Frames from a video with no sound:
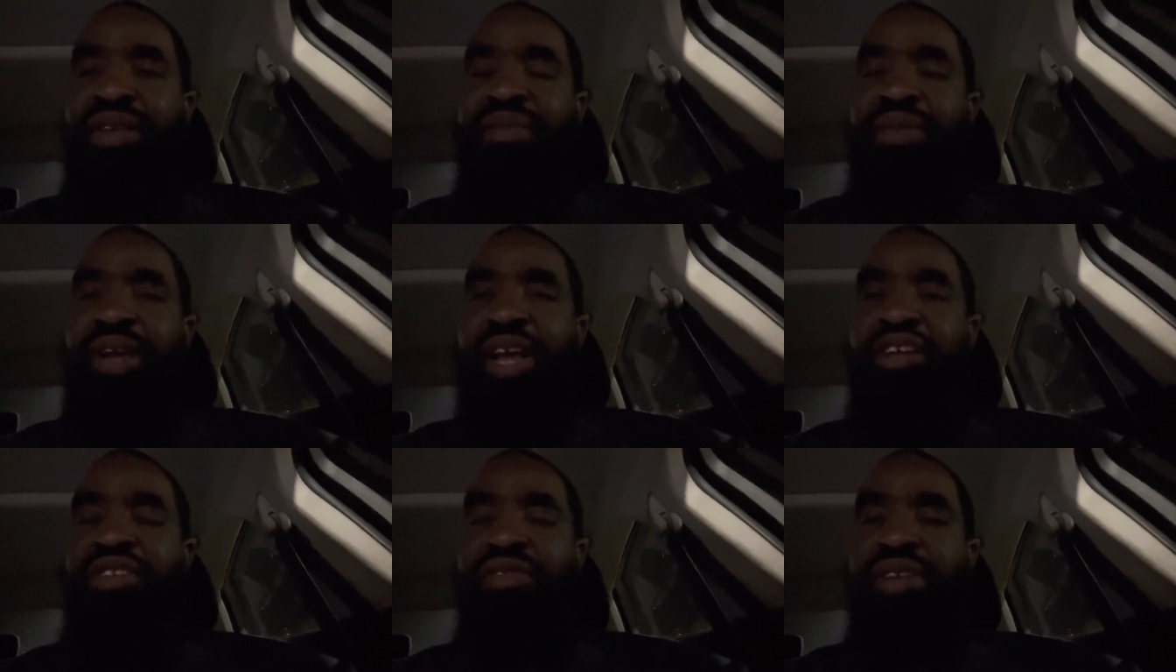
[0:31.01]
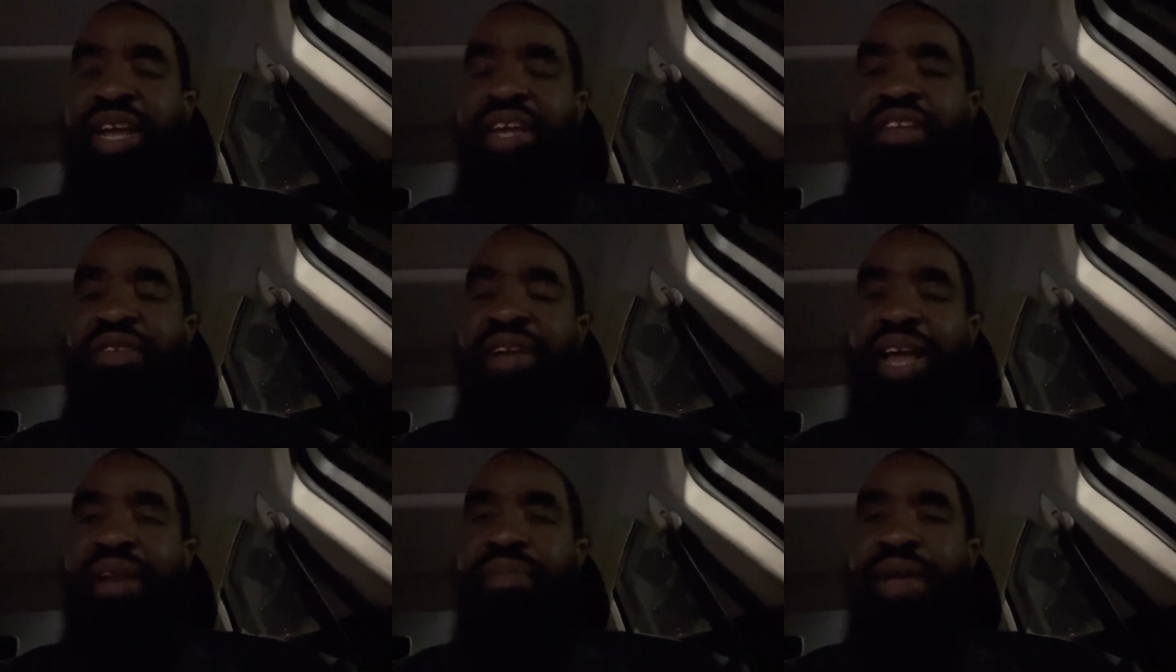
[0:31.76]
because you think you
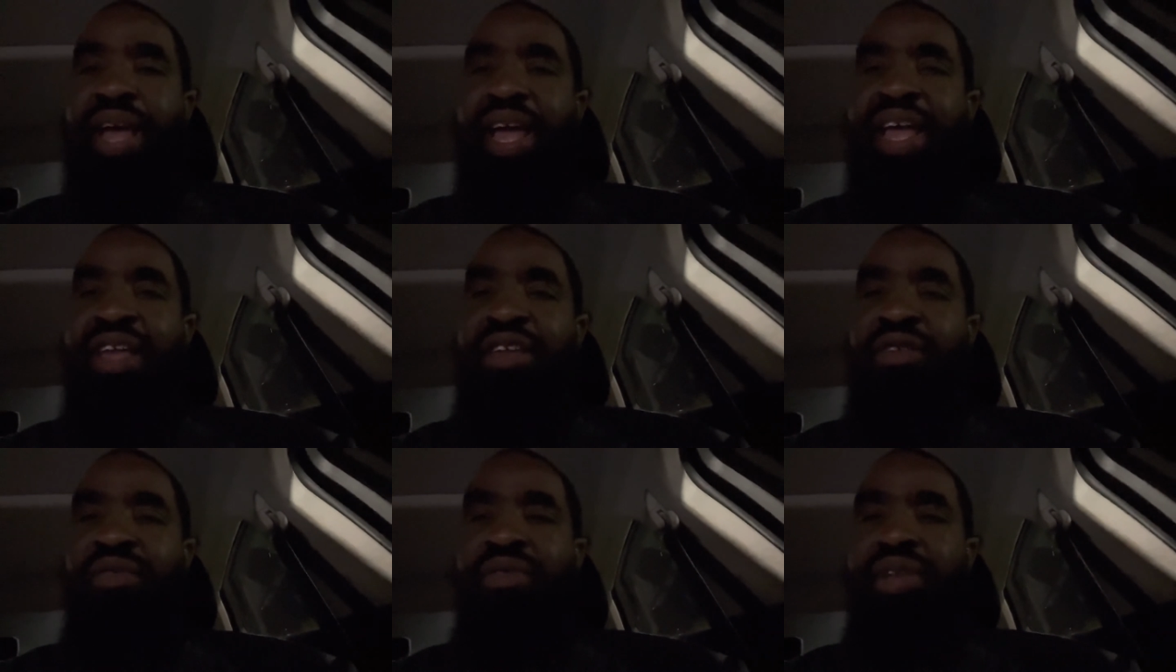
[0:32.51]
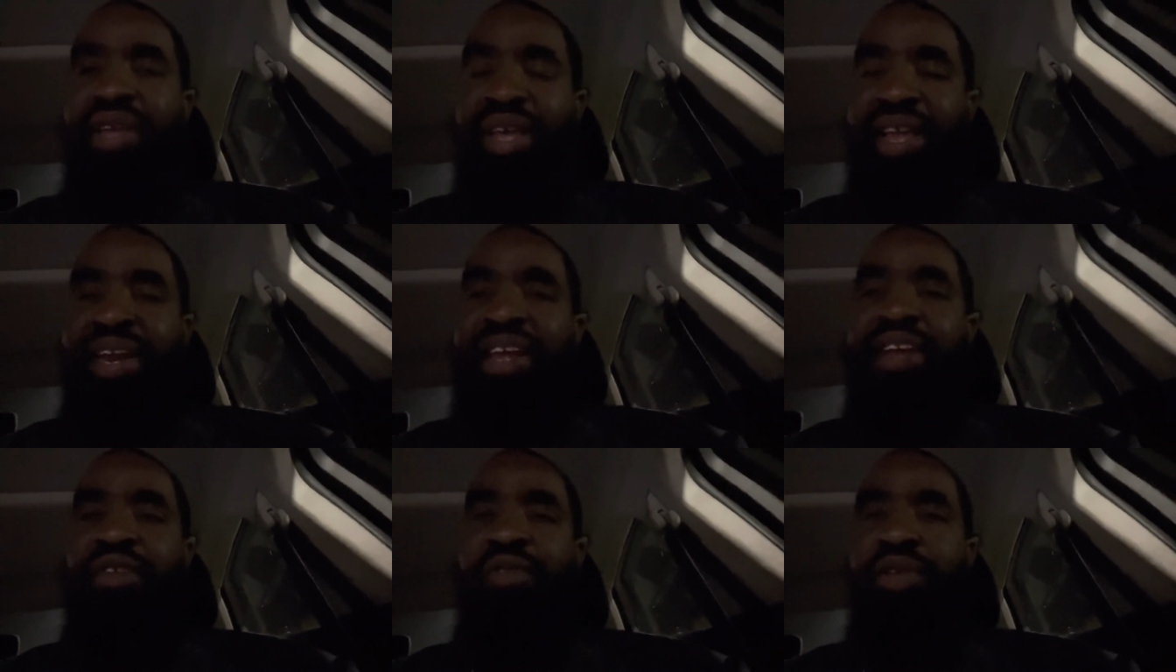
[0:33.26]
got it behind you and it
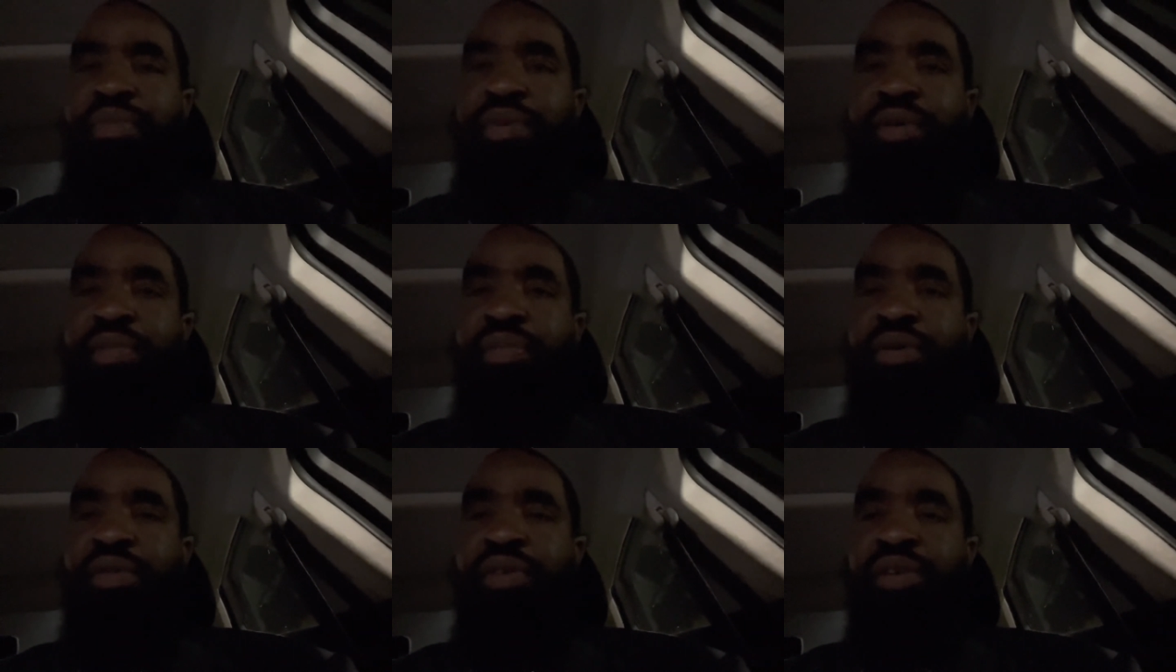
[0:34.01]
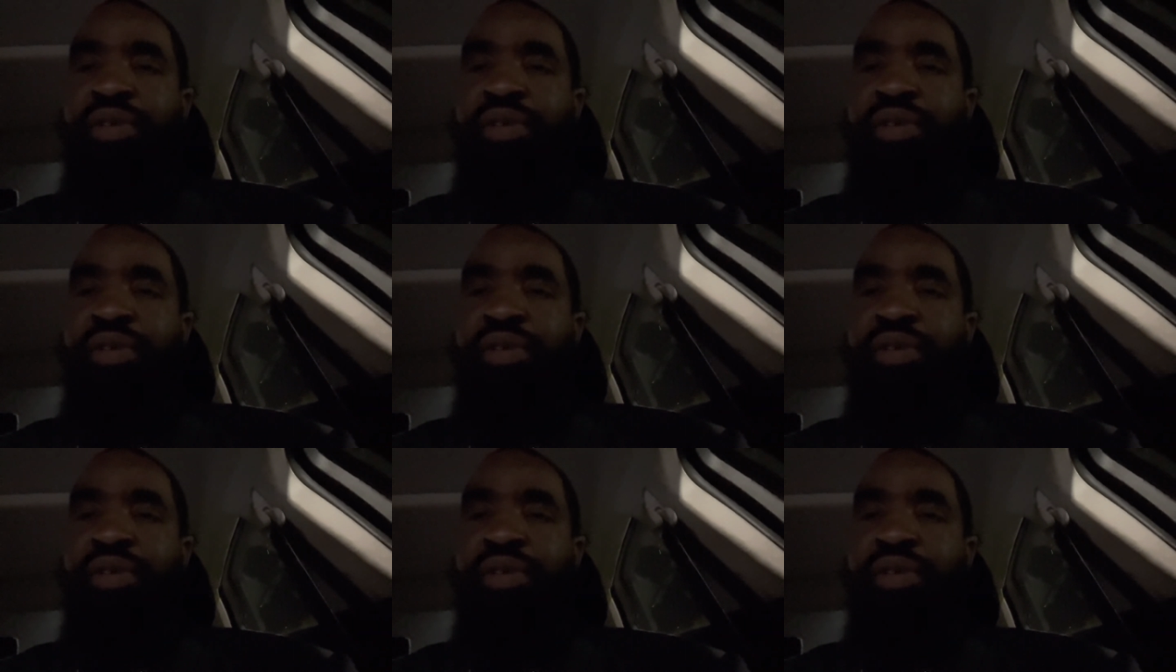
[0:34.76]
can creep up on you.